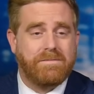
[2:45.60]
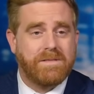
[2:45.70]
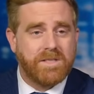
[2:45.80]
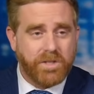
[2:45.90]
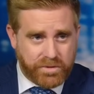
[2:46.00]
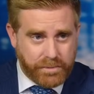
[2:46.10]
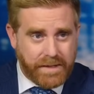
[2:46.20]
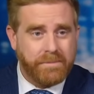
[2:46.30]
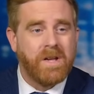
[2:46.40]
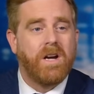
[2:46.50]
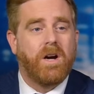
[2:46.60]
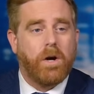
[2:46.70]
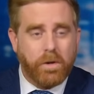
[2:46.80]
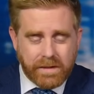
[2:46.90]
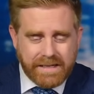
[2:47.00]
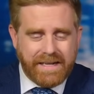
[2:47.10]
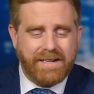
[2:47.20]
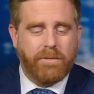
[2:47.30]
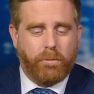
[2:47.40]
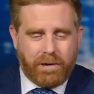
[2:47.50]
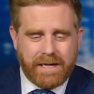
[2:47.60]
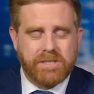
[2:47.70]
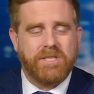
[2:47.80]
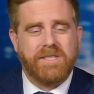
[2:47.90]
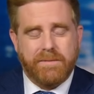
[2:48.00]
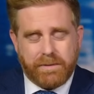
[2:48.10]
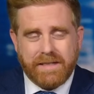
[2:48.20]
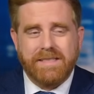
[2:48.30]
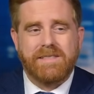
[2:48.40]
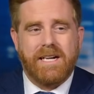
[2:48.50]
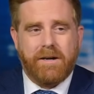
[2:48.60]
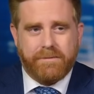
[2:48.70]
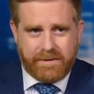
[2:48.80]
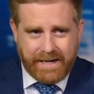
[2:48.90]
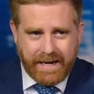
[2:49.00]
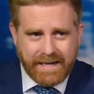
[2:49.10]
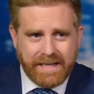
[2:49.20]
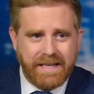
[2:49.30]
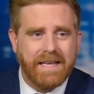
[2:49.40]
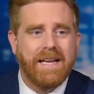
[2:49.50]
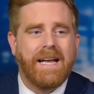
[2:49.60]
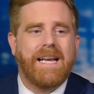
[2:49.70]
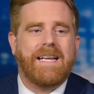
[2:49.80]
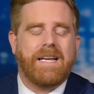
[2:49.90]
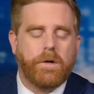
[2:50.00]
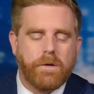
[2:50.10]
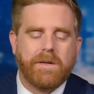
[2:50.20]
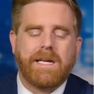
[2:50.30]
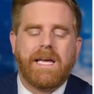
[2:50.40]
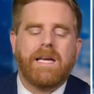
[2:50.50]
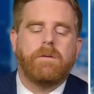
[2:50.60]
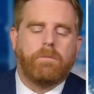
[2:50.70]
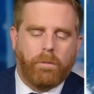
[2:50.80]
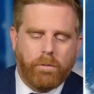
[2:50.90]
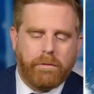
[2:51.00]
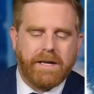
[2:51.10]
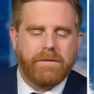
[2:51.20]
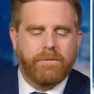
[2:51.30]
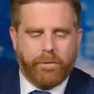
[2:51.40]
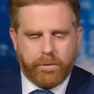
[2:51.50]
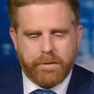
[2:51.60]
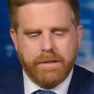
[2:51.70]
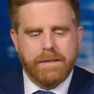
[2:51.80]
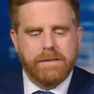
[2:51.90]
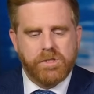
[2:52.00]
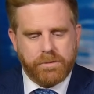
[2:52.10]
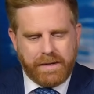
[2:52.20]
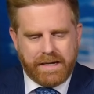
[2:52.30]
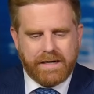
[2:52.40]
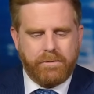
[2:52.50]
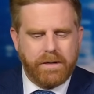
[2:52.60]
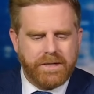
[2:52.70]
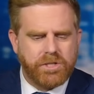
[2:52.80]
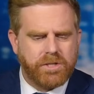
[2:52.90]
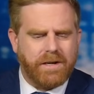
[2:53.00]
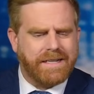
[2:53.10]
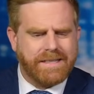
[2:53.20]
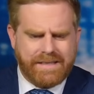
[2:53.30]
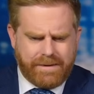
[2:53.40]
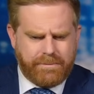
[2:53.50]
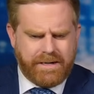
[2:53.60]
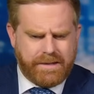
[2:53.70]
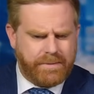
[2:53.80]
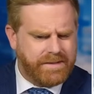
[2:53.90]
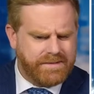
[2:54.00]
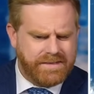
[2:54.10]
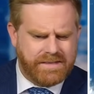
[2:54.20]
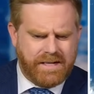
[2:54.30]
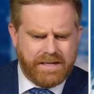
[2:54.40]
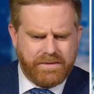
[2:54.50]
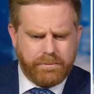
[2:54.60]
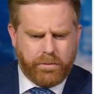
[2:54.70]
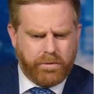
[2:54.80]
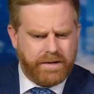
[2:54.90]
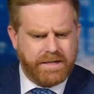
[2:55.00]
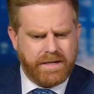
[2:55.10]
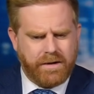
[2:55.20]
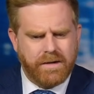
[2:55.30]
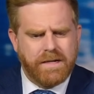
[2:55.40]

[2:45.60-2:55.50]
excuse me, hurricane watches in place now for Haiti and a hurricane warning for Jamaica. I want to make sure I get that right because that's kind of important here.